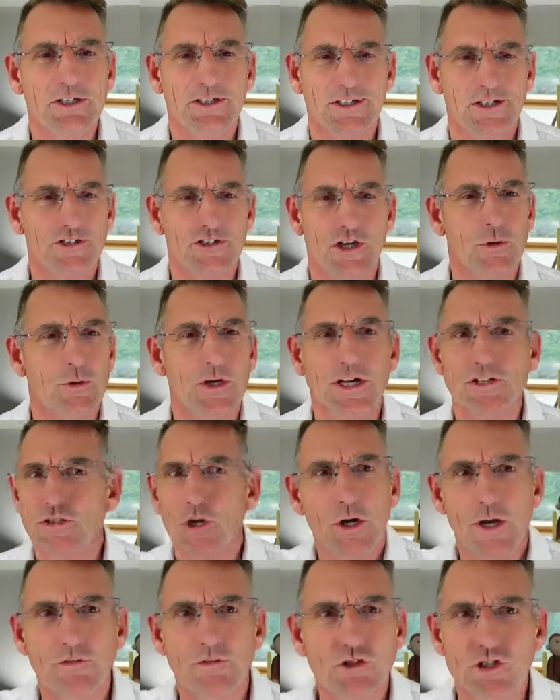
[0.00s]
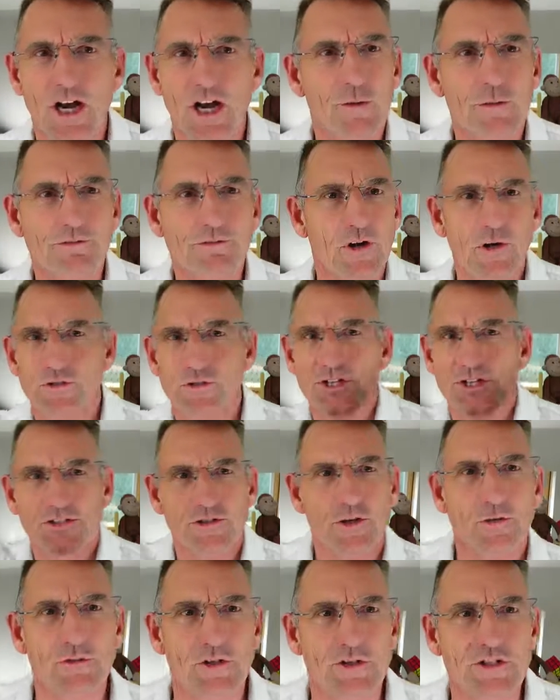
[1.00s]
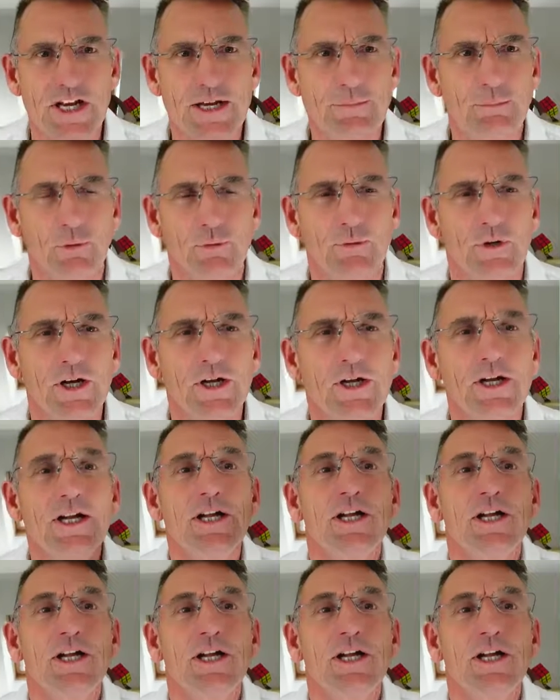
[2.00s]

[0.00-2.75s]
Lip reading: So it's not oversharing, folks. That's off the table, right?